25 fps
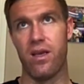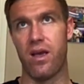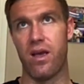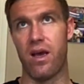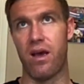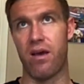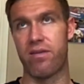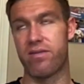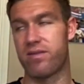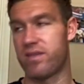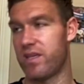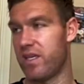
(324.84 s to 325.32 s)

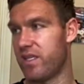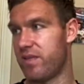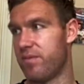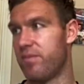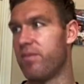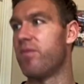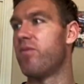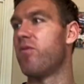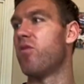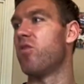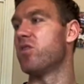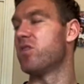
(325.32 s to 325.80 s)
I said
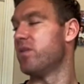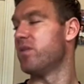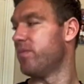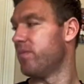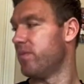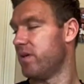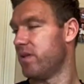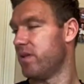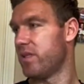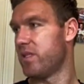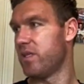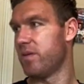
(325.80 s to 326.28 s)
before to
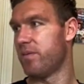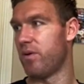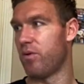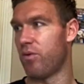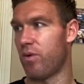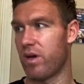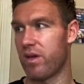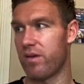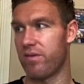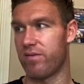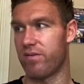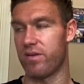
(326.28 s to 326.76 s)
my
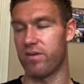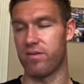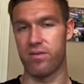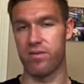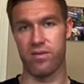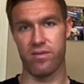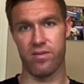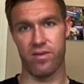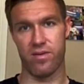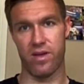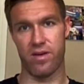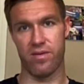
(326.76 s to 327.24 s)
wife
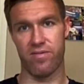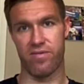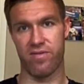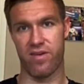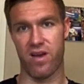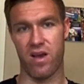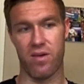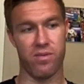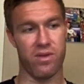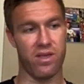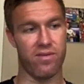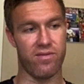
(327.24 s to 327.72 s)
and
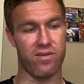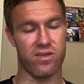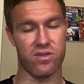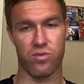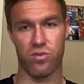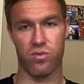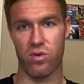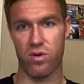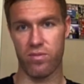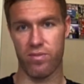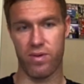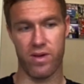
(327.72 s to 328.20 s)
family, there's
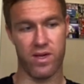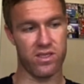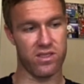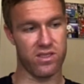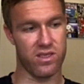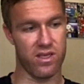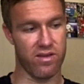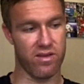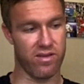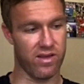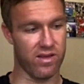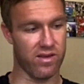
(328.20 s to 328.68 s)
one
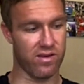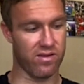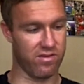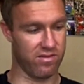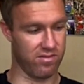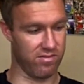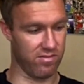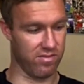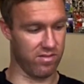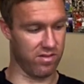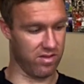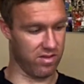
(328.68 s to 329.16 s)
person I think
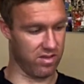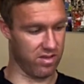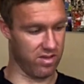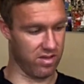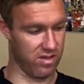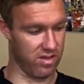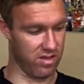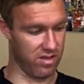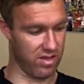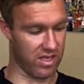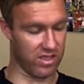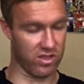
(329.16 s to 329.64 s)

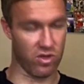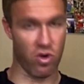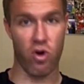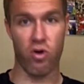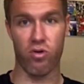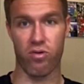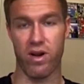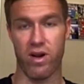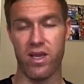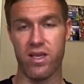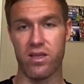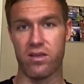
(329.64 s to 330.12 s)
that's
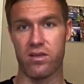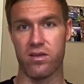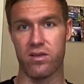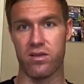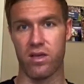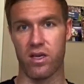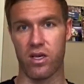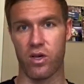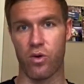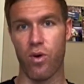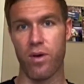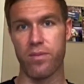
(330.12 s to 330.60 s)
all right,
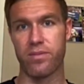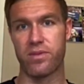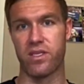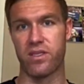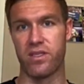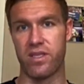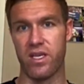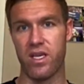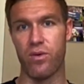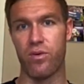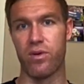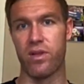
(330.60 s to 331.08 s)
equipped
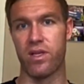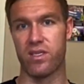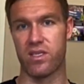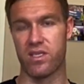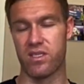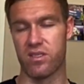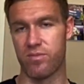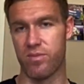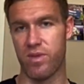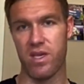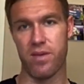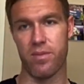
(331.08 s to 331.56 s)
to deal with this
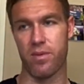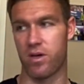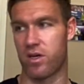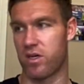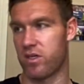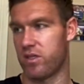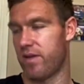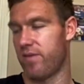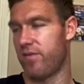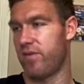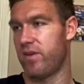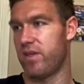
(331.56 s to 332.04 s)
is me,
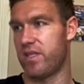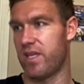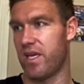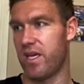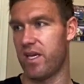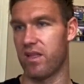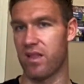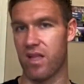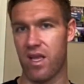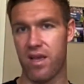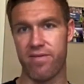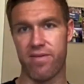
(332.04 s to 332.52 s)
because every
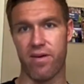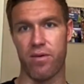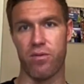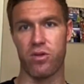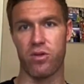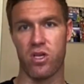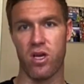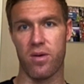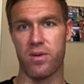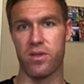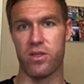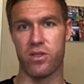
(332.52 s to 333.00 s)
day in life I
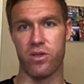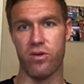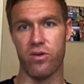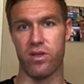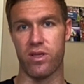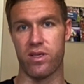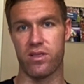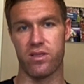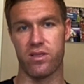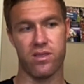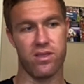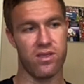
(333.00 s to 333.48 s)
would come and do
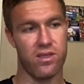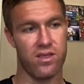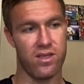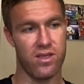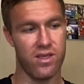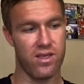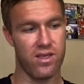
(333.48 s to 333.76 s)
this.